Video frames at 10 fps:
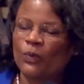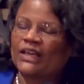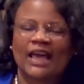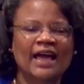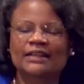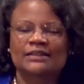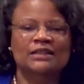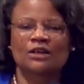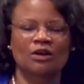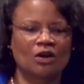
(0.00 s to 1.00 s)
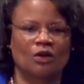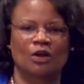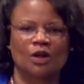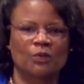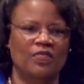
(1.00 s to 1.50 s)
We can't
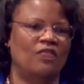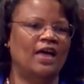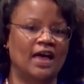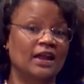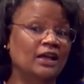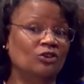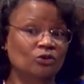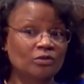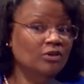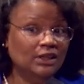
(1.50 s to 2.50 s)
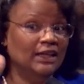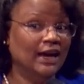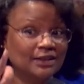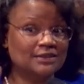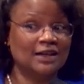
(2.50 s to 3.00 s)
deal with that, and you really
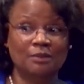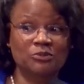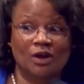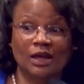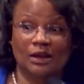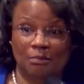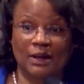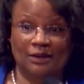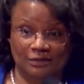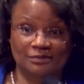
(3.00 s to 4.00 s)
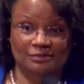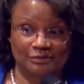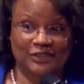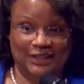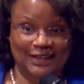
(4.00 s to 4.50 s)
got to stop talking about
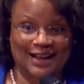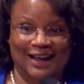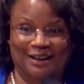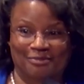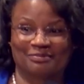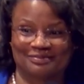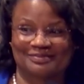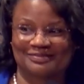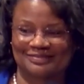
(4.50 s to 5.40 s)
Vietnam.